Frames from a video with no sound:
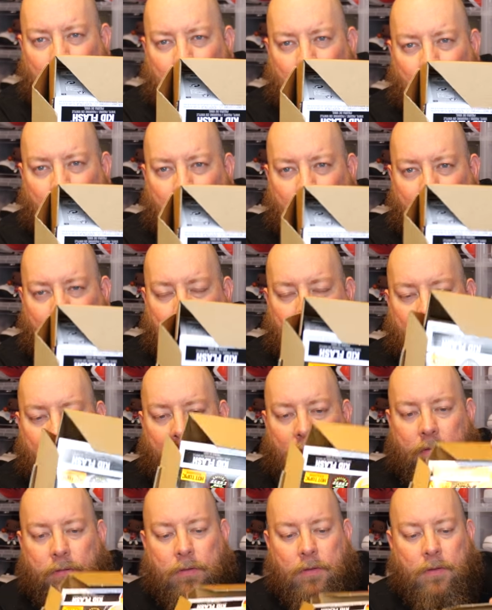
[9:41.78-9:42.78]
We
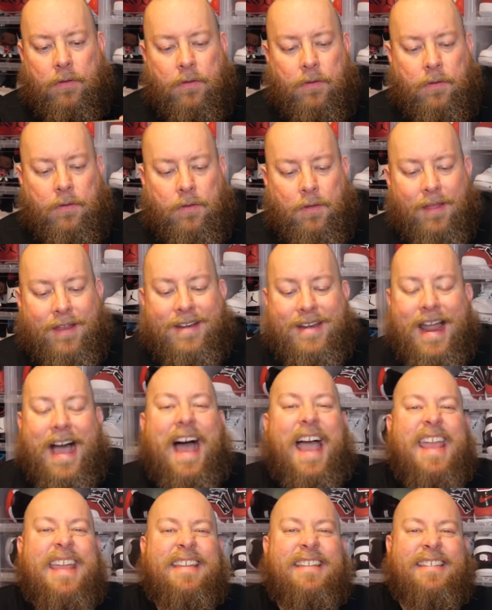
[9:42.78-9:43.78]
have
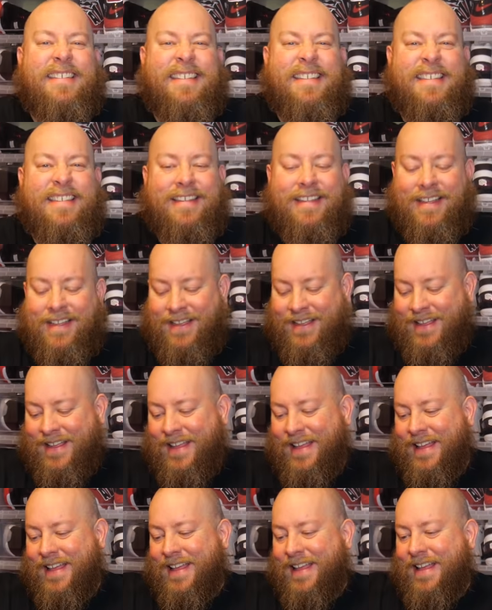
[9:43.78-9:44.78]
nice
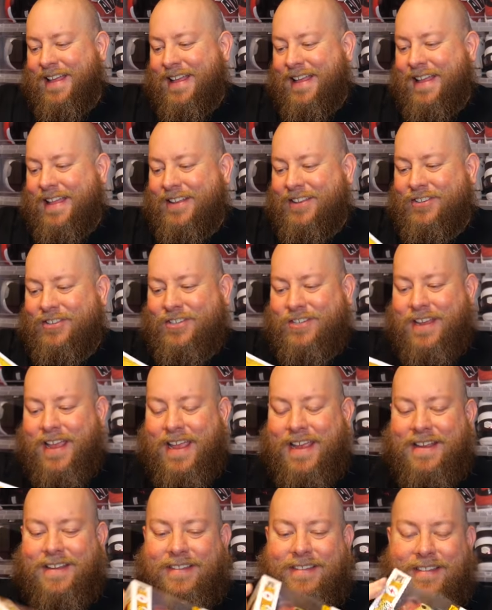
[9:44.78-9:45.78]

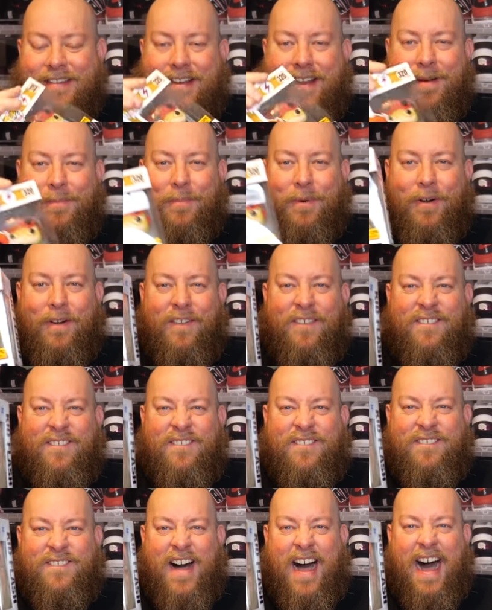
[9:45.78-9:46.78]
chase number
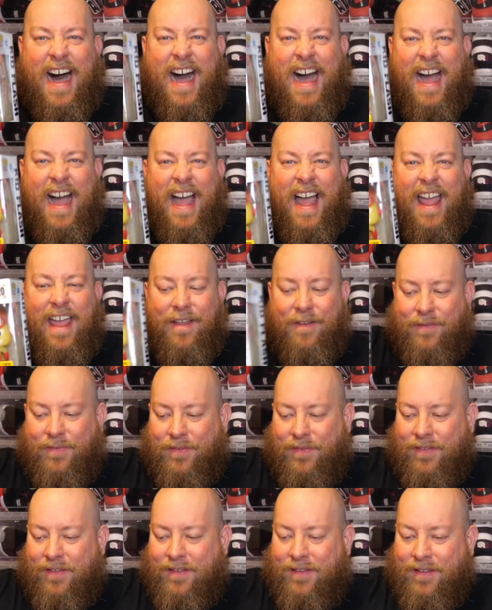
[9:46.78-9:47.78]
five.
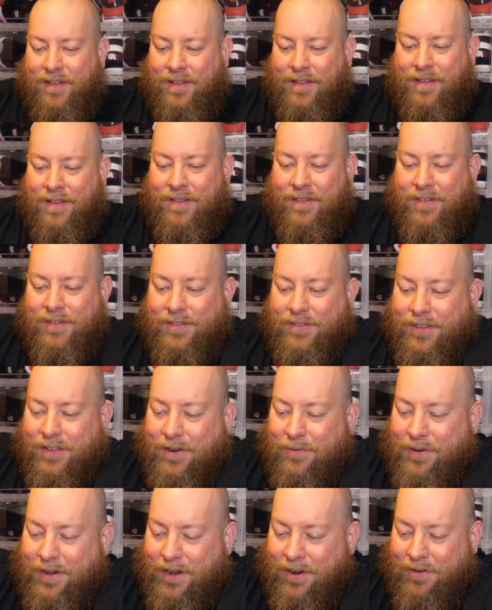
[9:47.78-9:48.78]
So
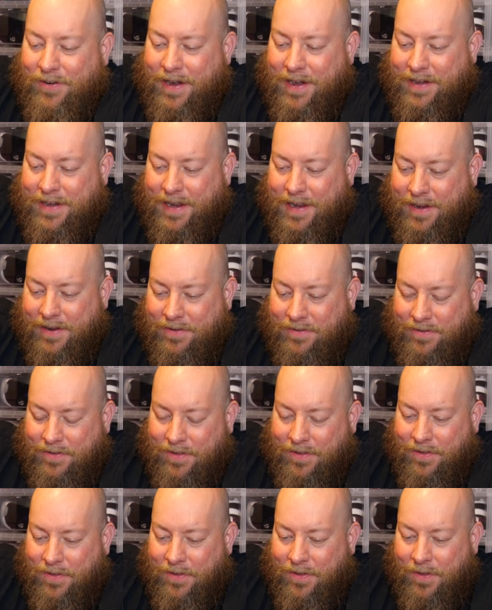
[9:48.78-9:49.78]
there we go right now
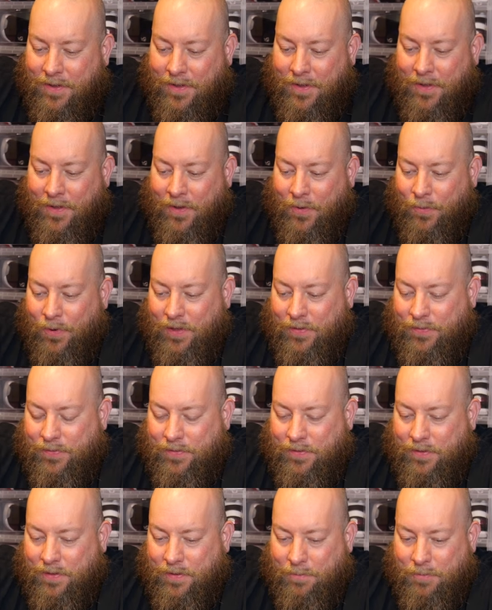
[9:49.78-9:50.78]

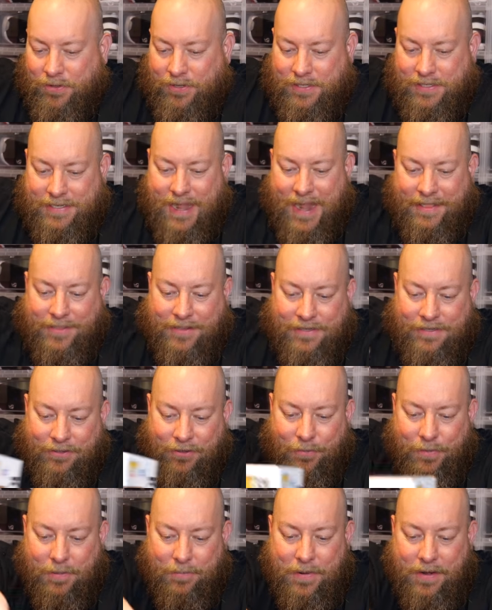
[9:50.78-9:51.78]
with, I'm going to stack these a
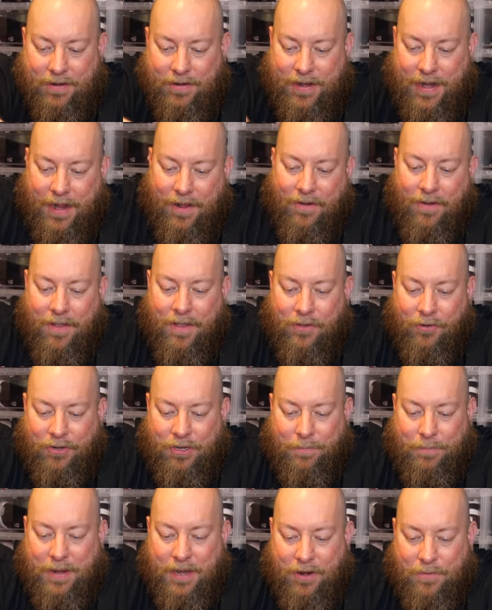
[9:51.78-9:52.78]
little bit bigger now, but
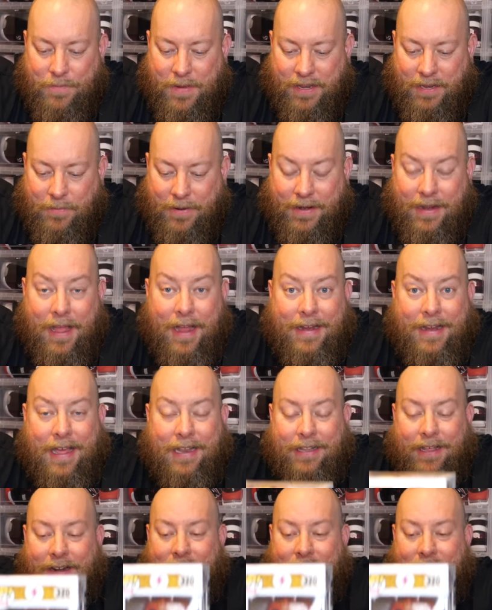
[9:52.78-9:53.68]
the pyramid, I got a lot